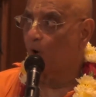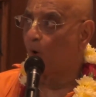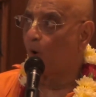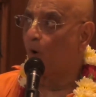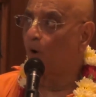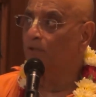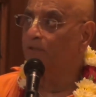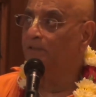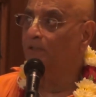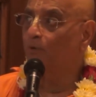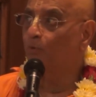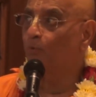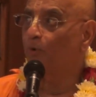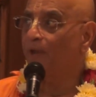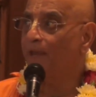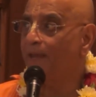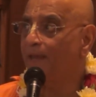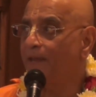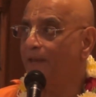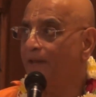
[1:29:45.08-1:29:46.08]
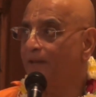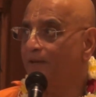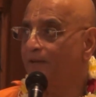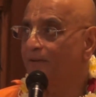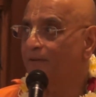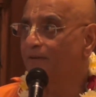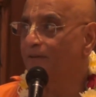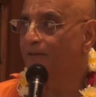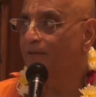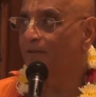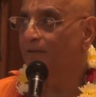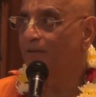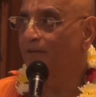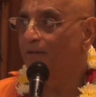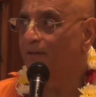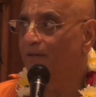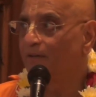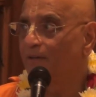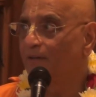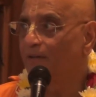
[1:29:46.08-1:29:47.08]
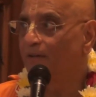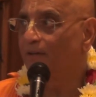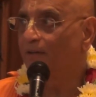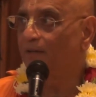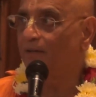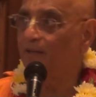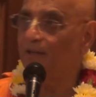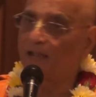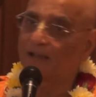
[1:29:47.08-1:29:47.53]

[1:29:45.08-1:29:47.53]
On the way, he